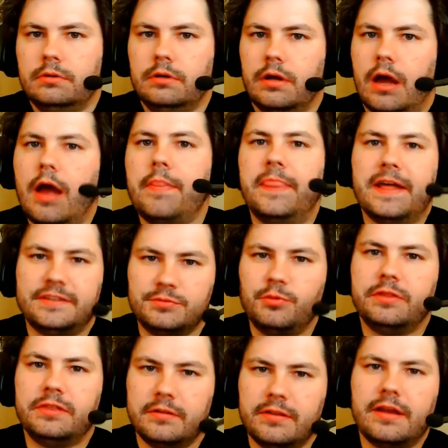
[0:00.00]
that's what
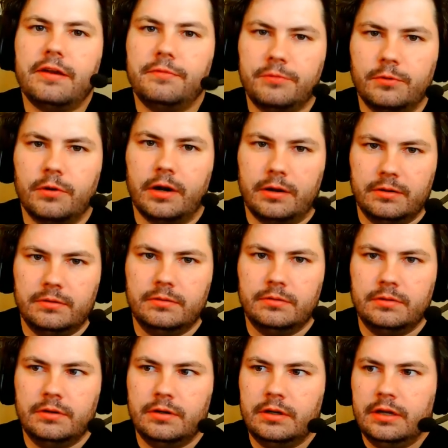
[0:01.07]
they're there for.
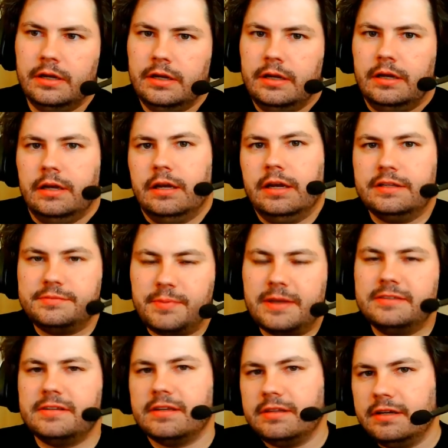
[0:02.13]
It's
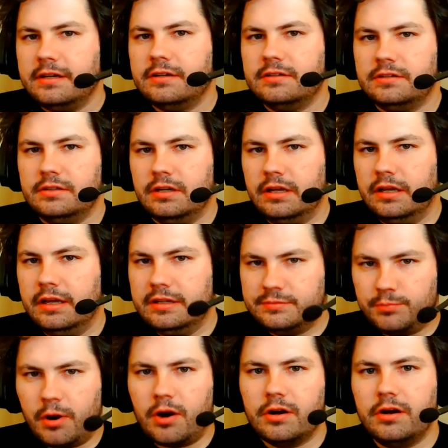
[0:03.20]
basically it's
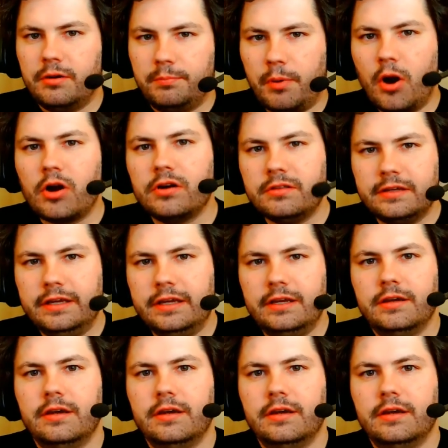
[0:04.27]
partly